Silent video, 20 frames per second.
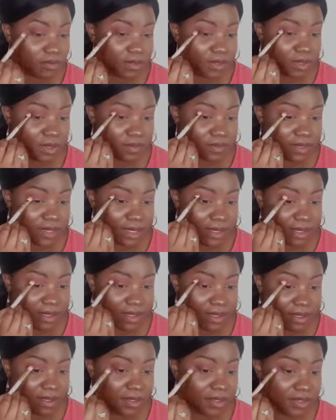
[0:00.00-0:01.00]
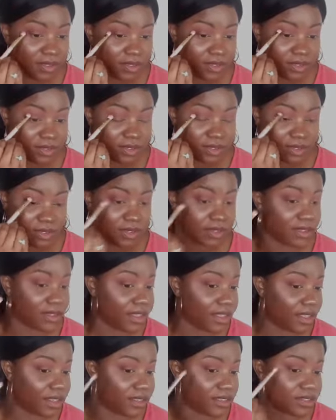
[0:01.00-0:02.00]
V of the eye just to
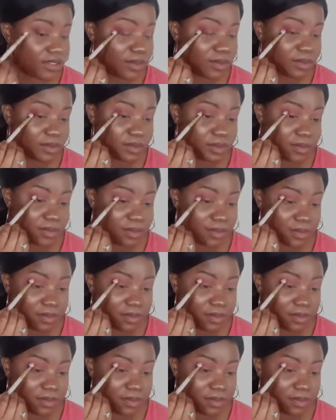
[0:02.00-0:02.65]
add some